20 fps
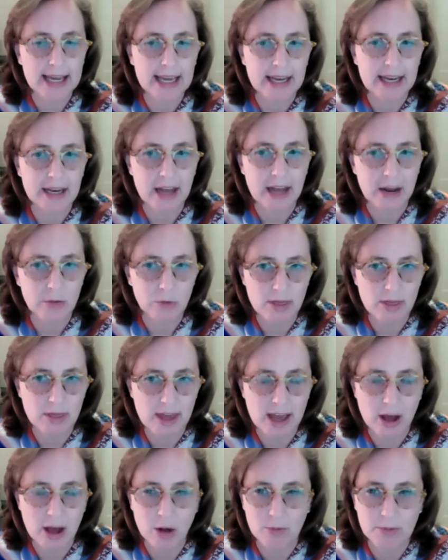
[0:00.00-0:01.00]
and and the
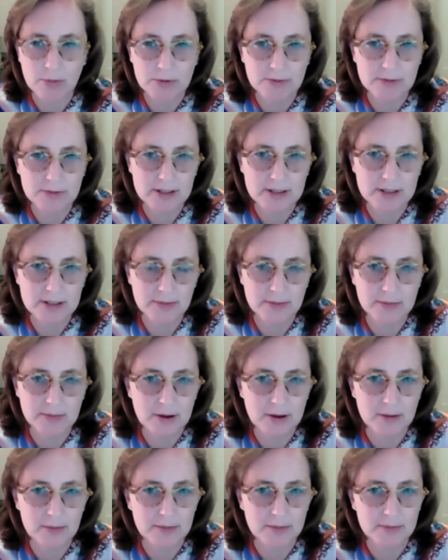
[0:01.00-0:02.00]
help of some
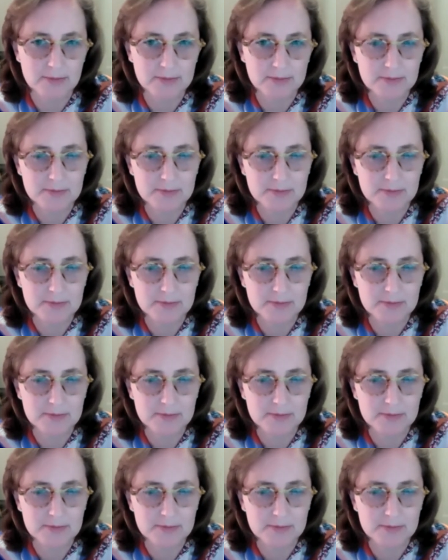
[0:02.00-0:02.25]
um,